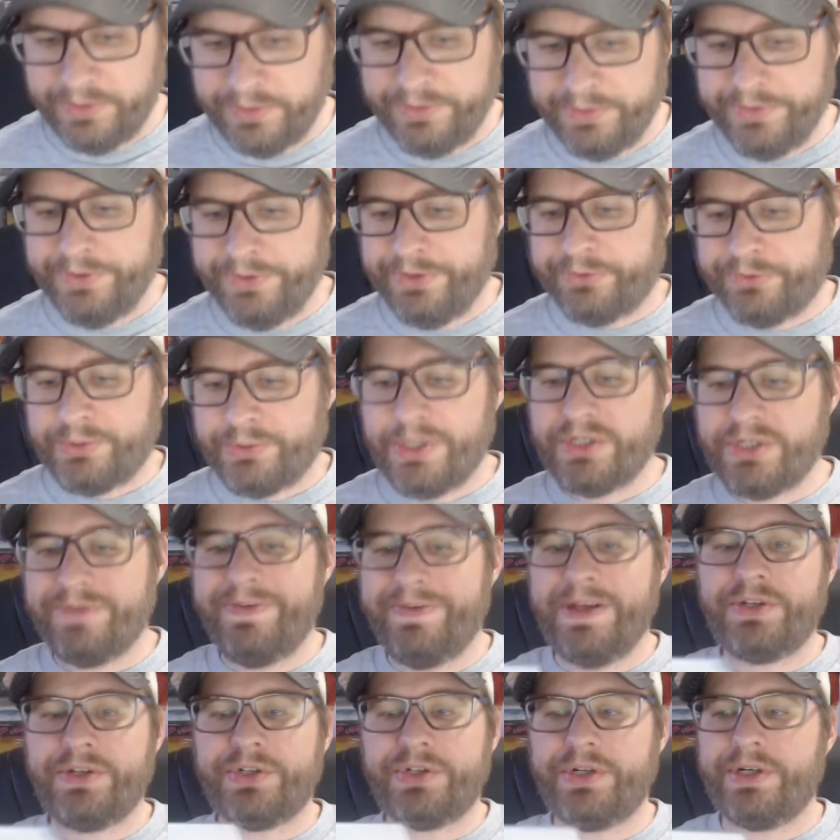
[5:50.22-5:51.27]
Strange
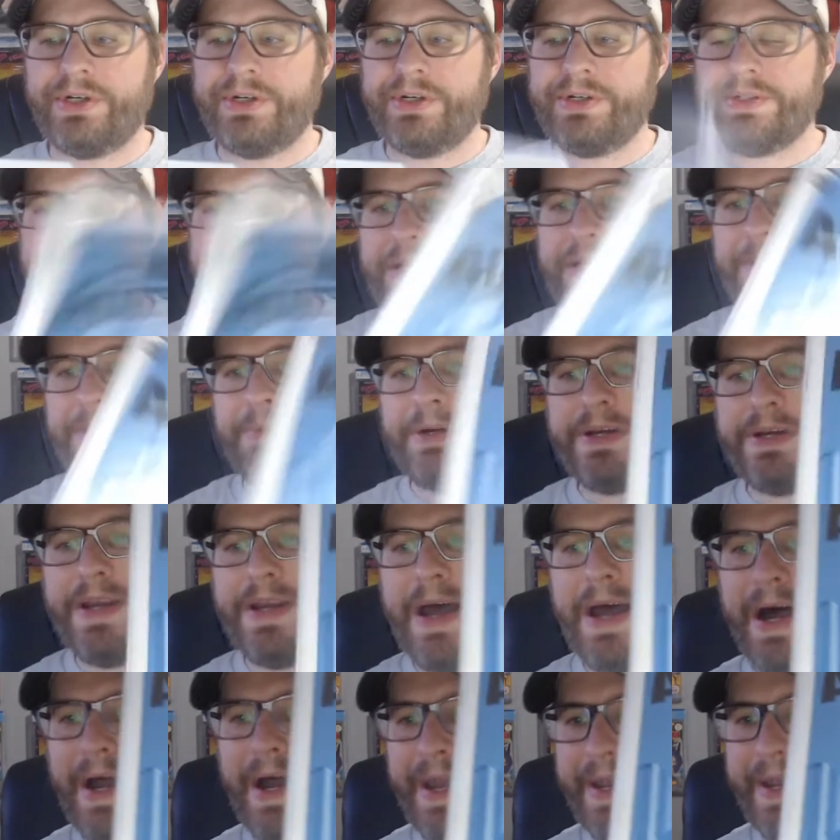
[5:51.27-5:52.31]
Adventures number
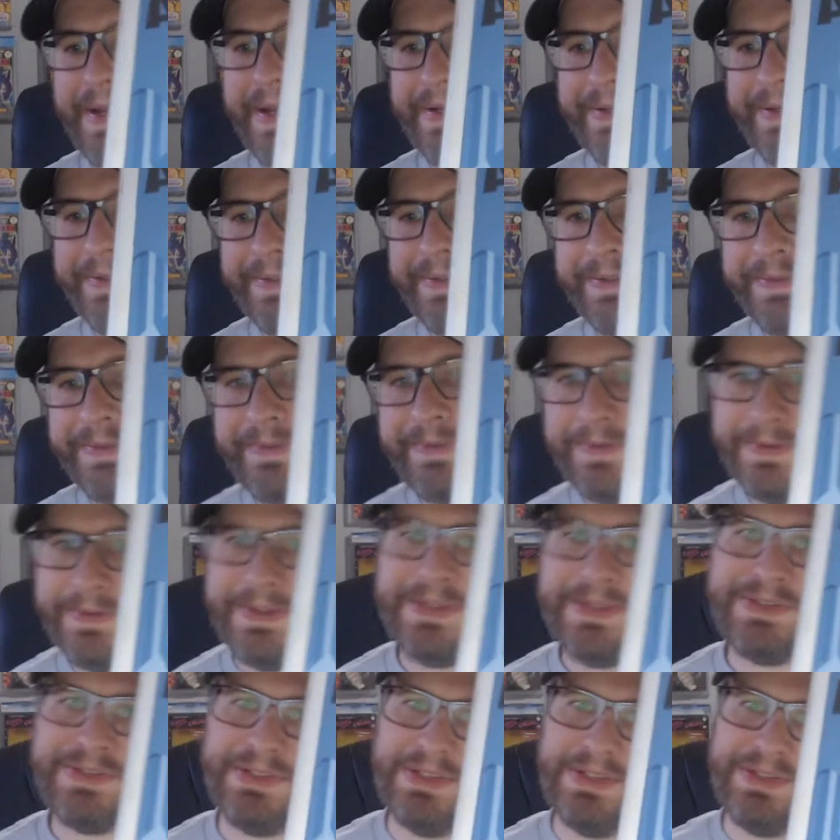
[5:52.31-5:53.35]
9.
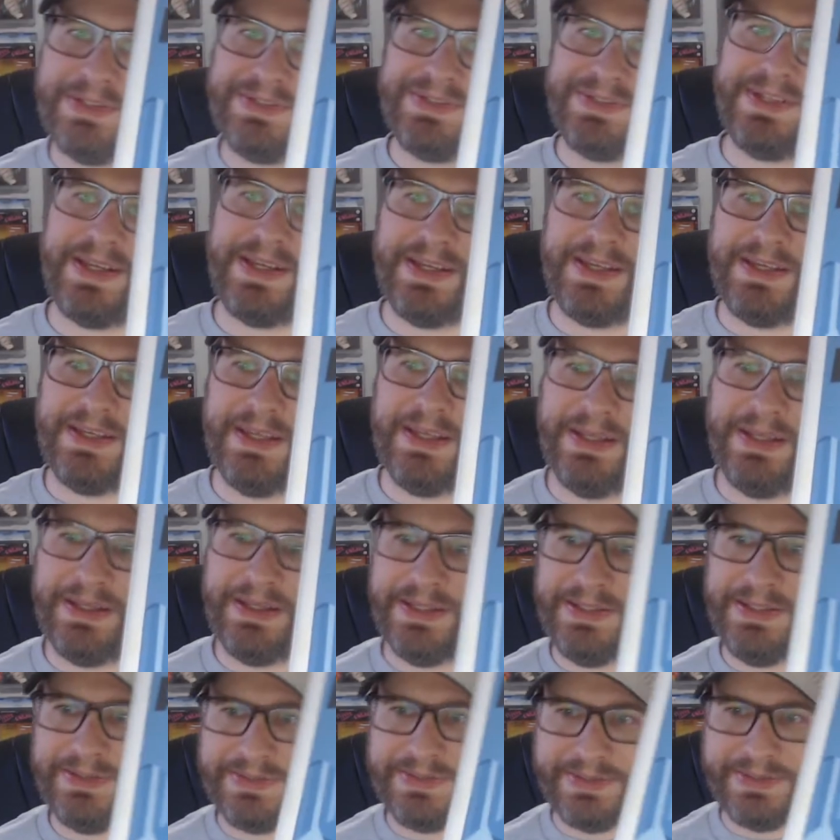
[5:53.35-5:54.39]
This is,
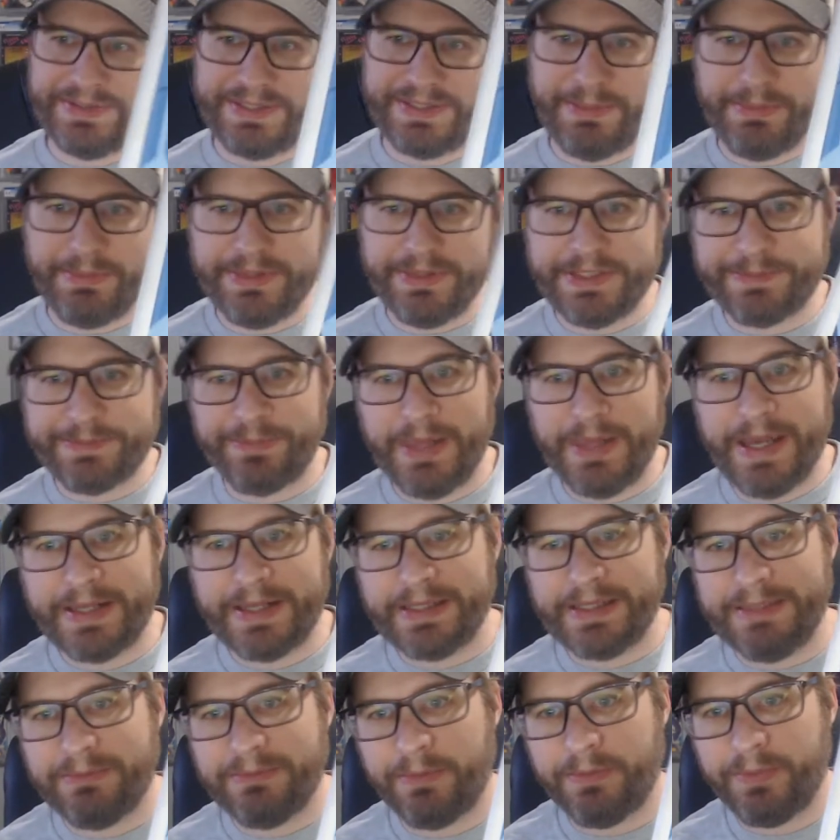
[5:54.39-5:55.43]
again, some of these Black
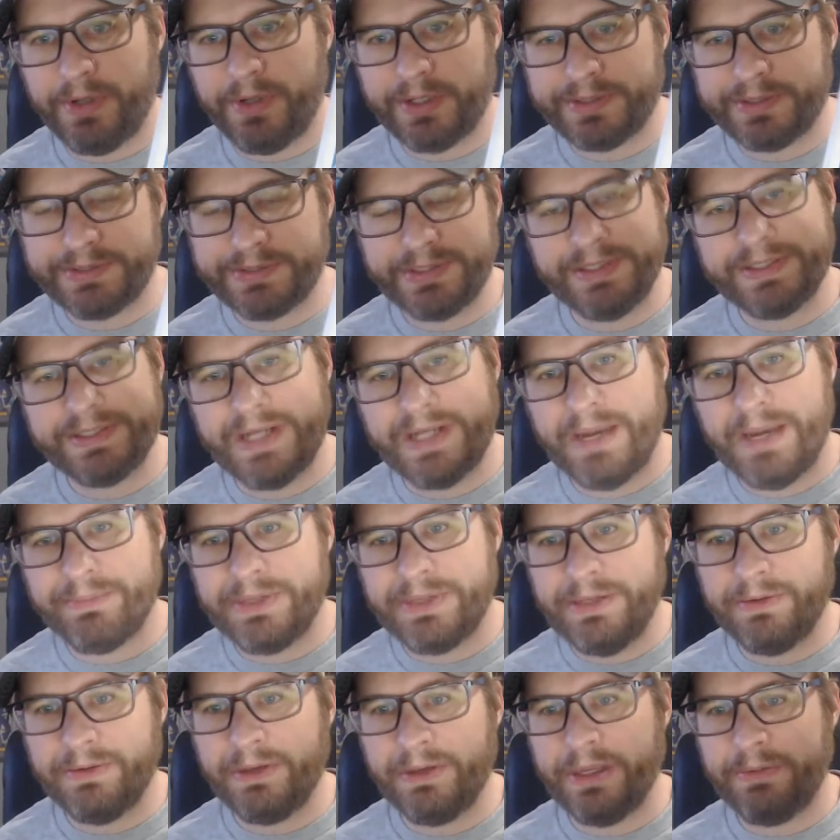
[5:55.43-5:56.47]
Label books, and Tom
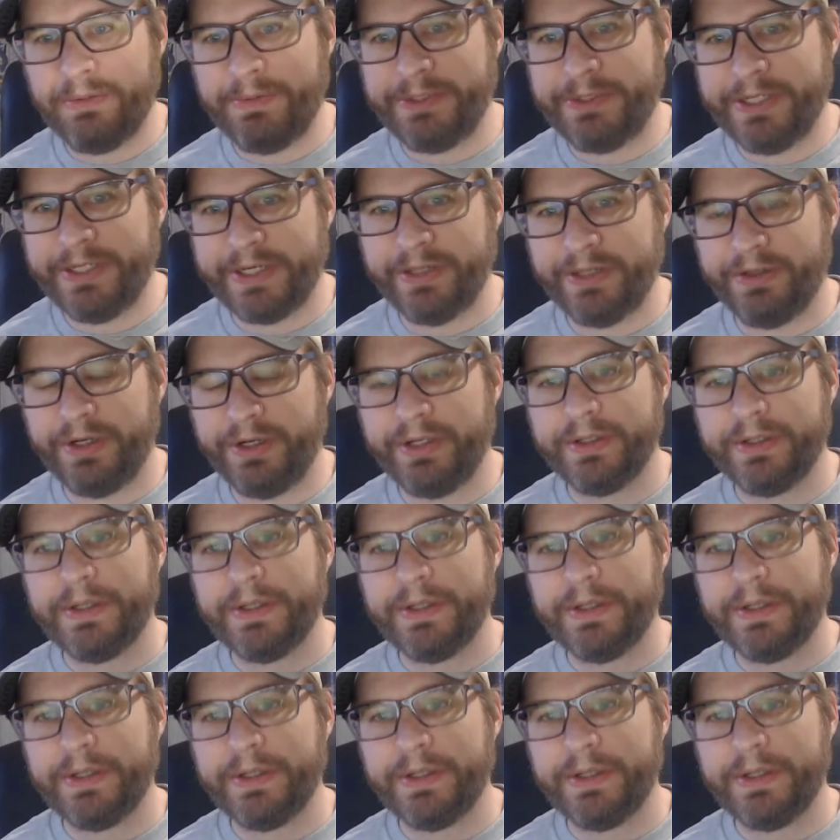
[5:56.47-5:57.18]
King in particular,